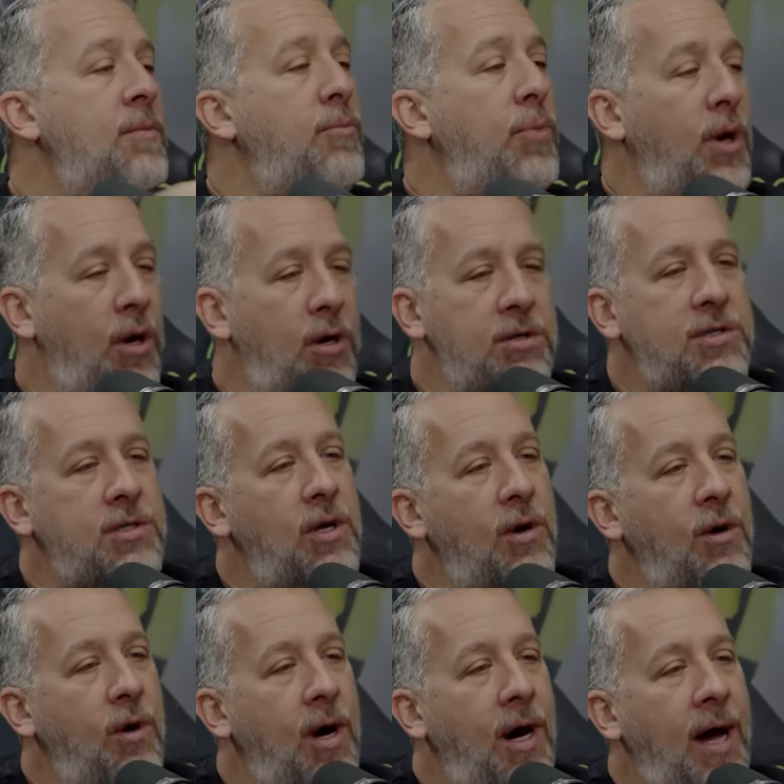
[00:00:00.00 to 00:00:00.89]
But
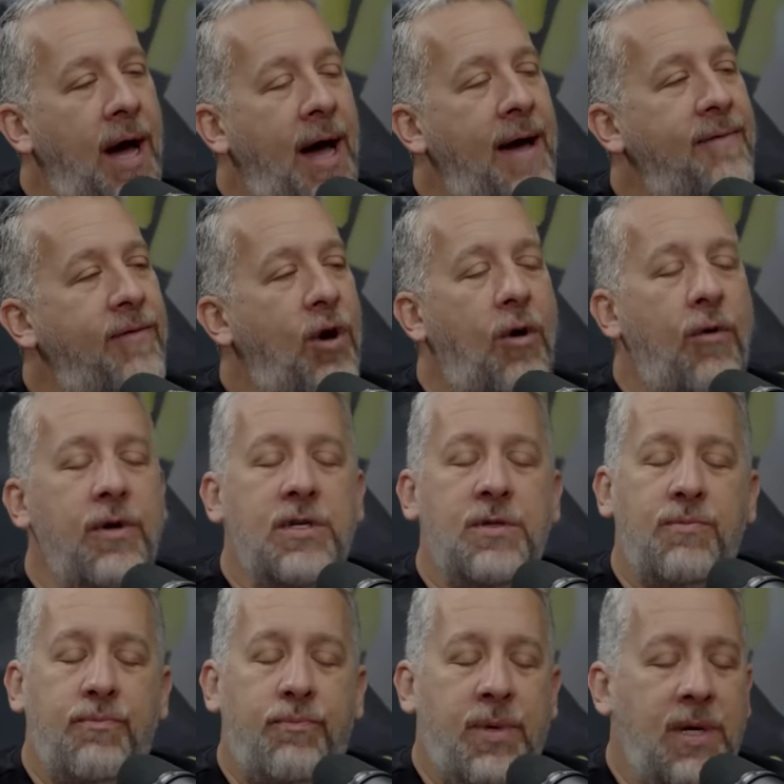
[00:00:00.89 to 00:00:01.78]
also, I've
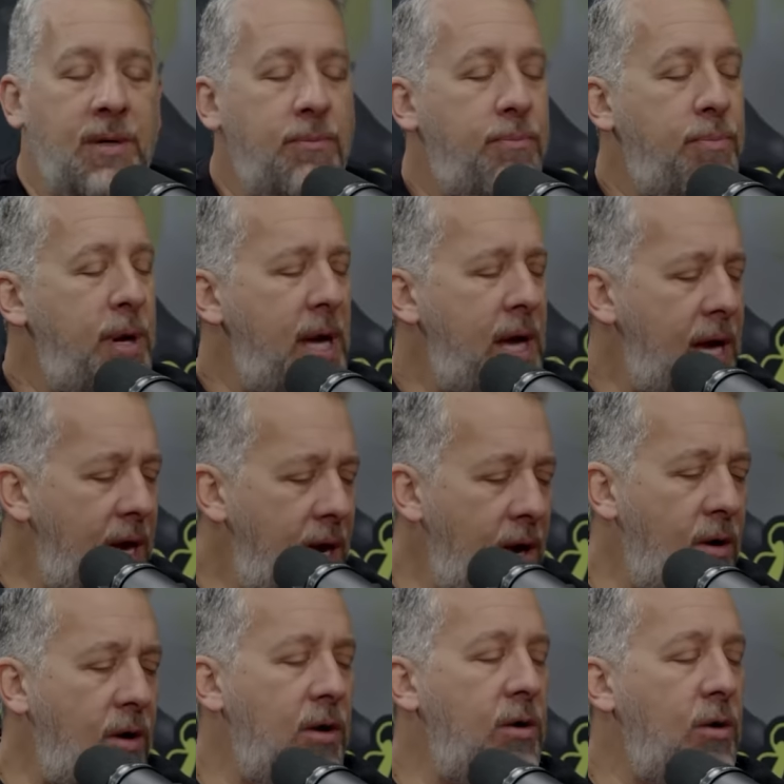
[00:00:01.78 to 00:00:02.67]
always been
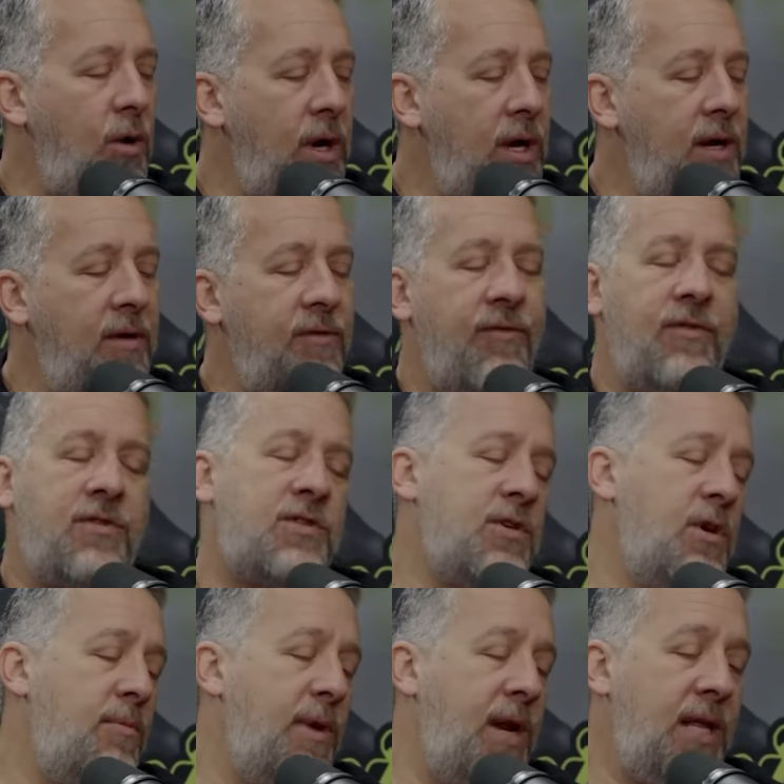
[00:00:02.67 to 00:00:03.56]
paranoid of
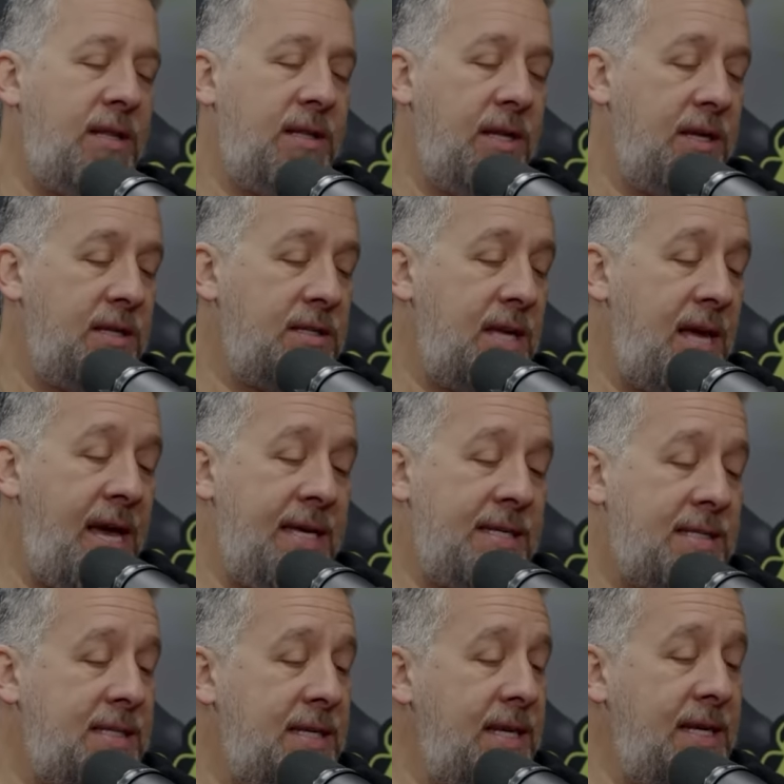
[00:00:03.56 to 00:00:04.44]
so many things,
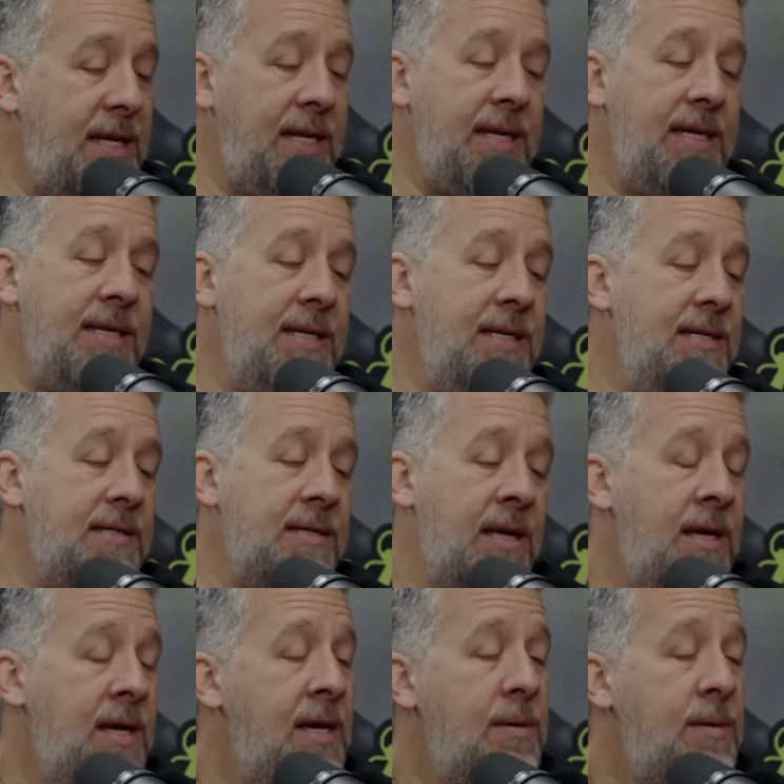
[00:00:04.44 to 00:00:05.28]
STDs.